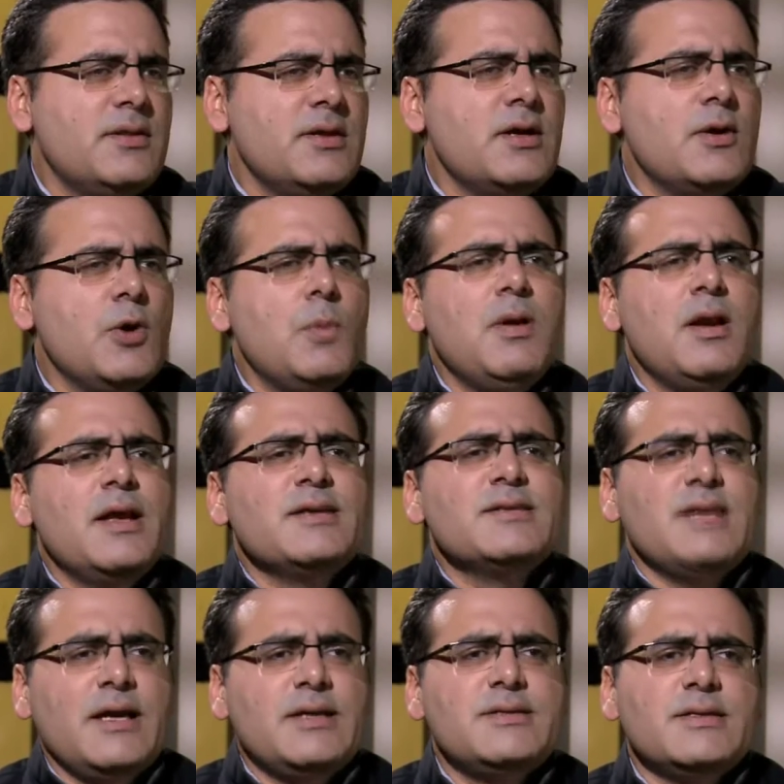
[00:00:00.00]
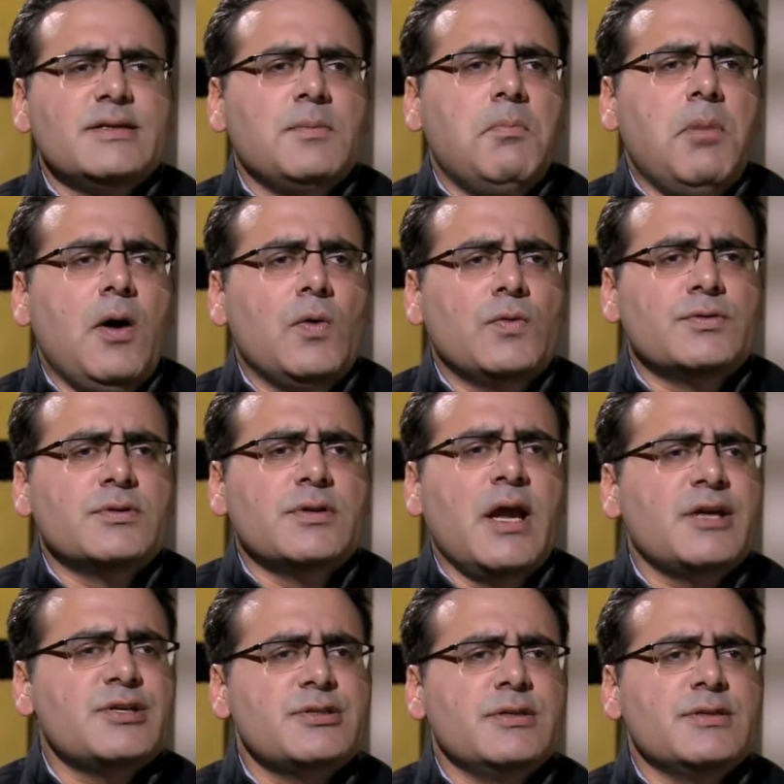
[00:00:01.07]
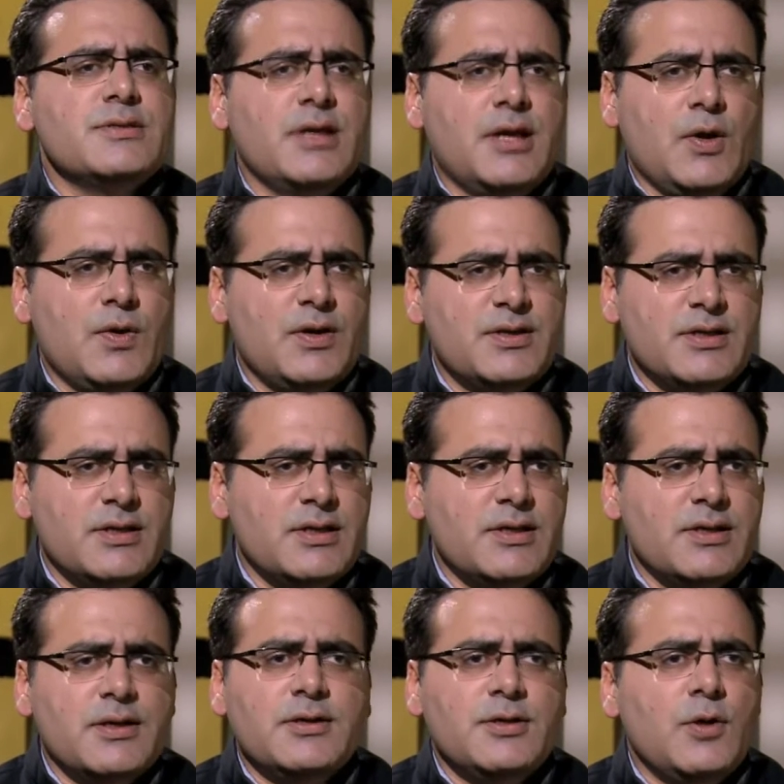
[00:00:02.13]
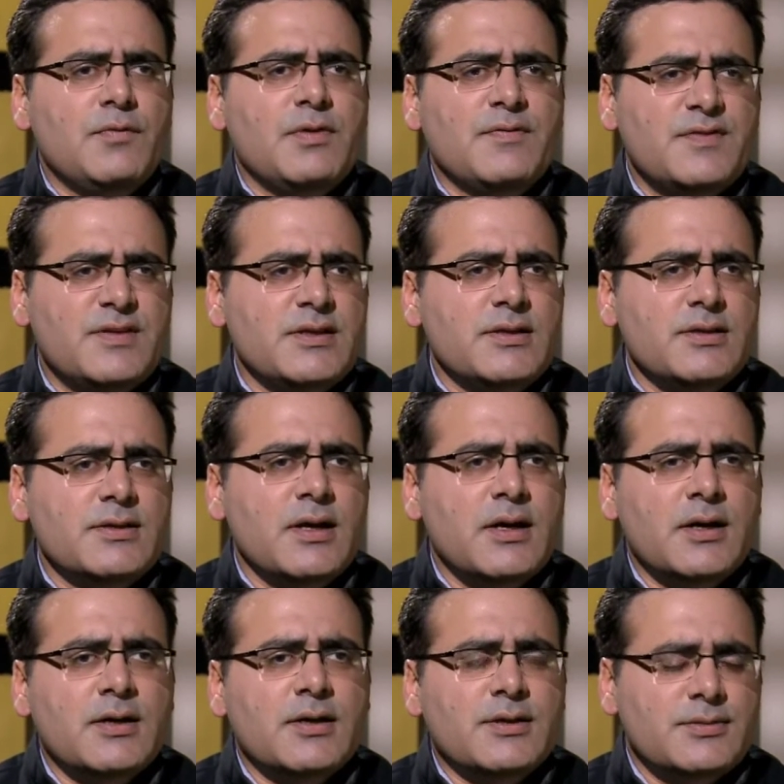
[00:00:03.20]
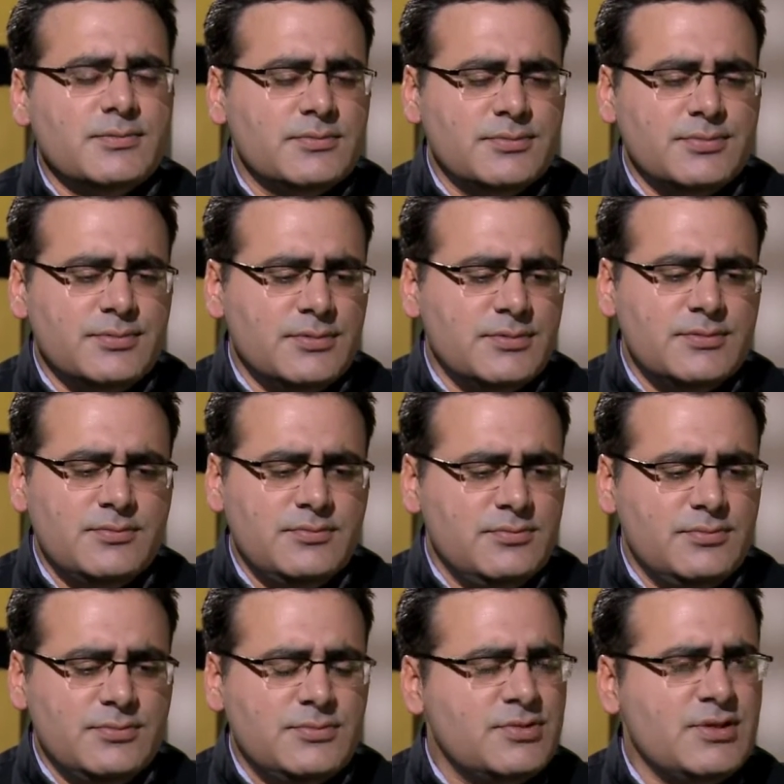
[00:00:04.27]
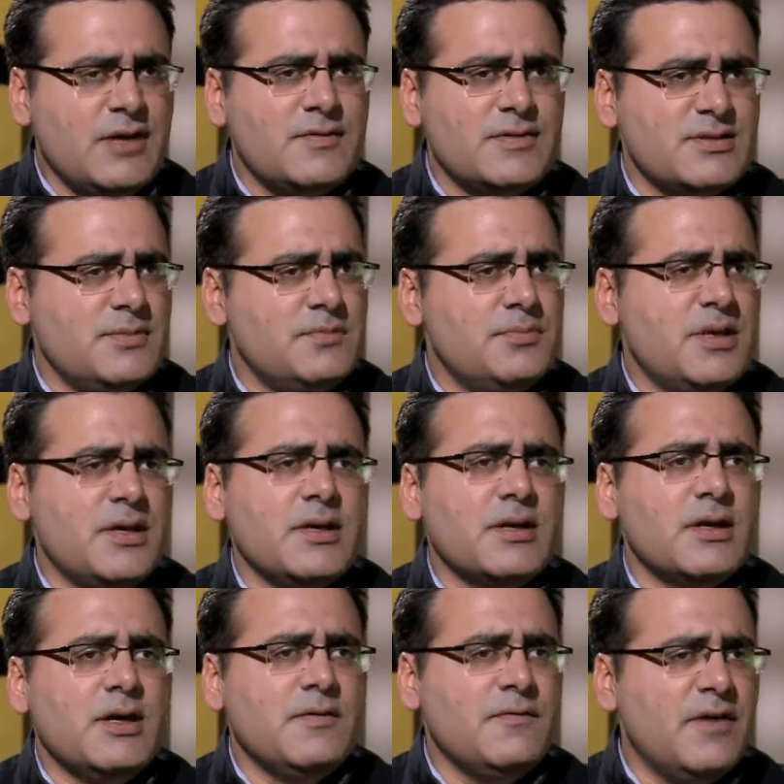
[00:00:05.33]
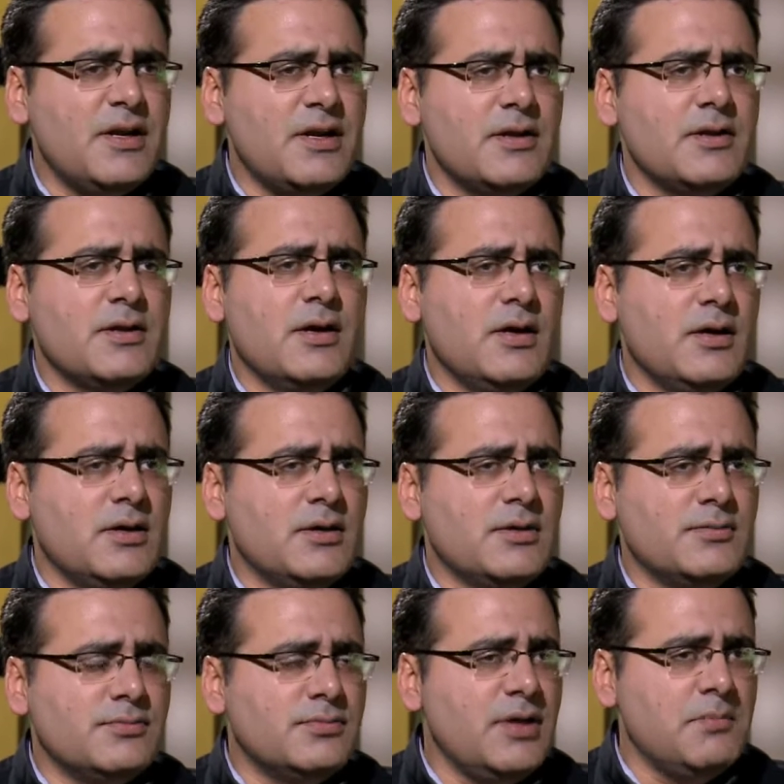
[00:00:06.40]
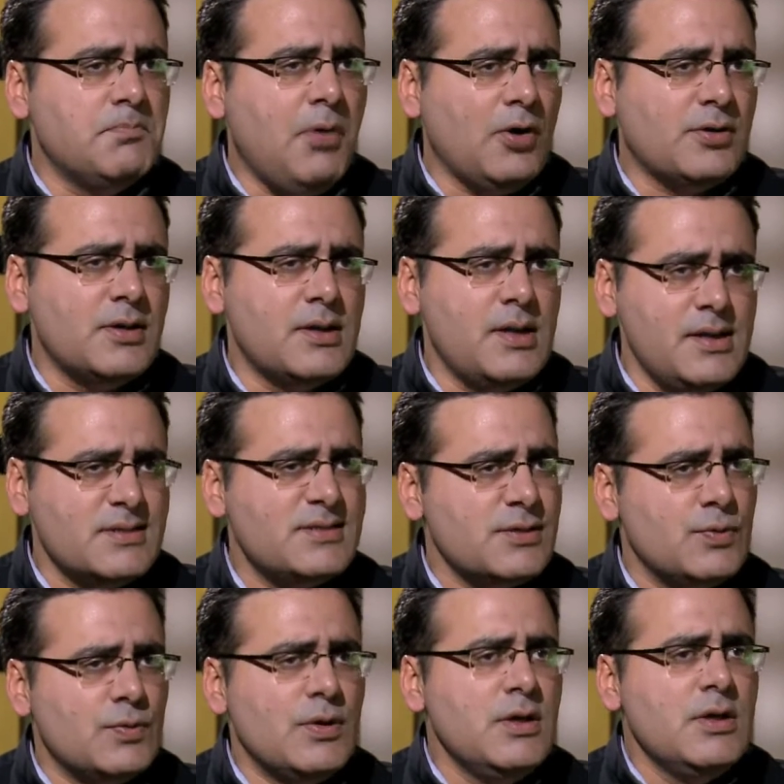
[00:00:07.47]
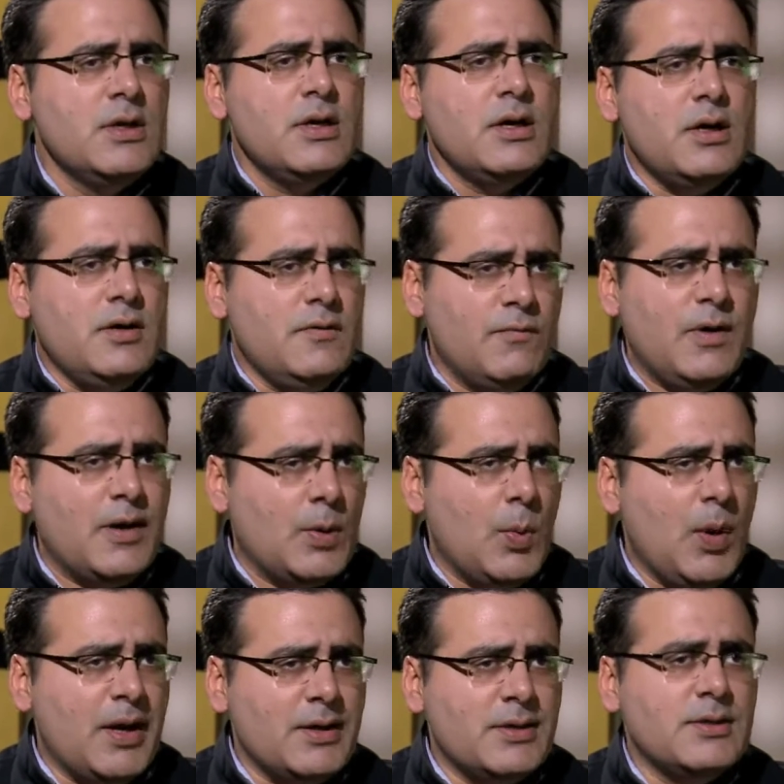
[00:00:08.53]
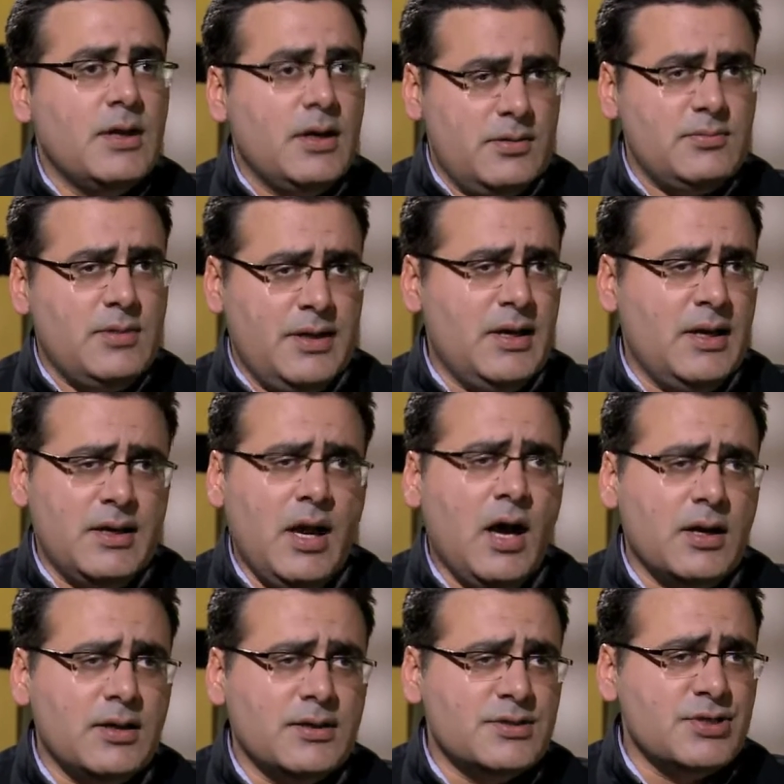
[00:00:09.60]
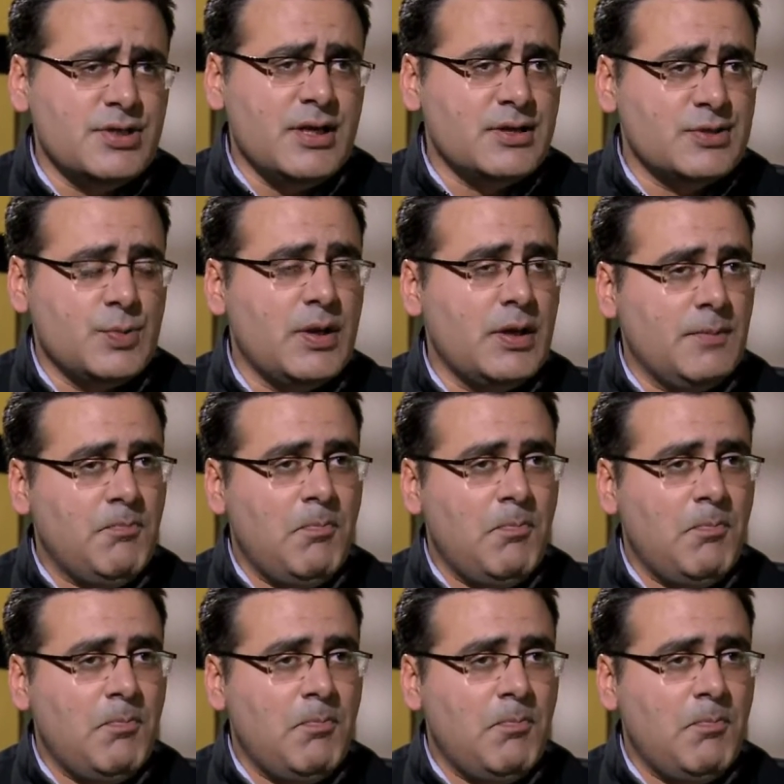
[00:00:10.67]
the global anxiety about national security, you know, we've seen terrorism being a very important issue worldwide and in our country as well.